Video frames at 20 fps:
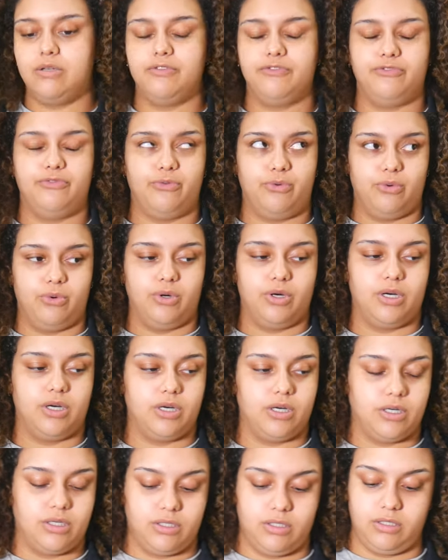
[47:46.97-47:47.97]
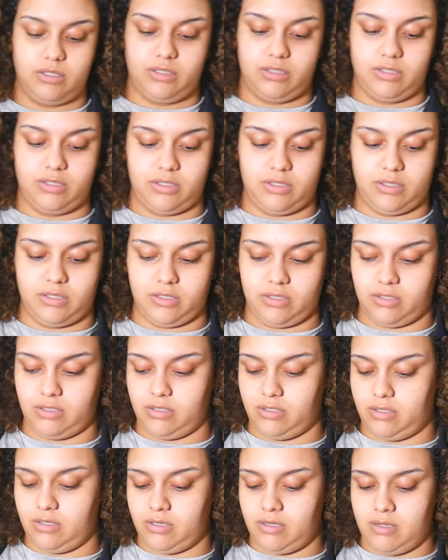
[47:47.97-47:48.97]
are for
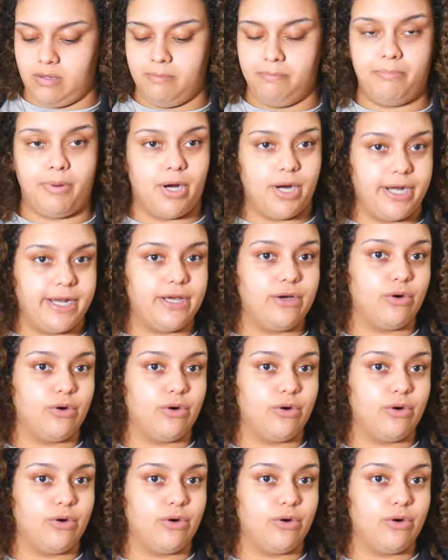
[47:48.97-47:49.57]
party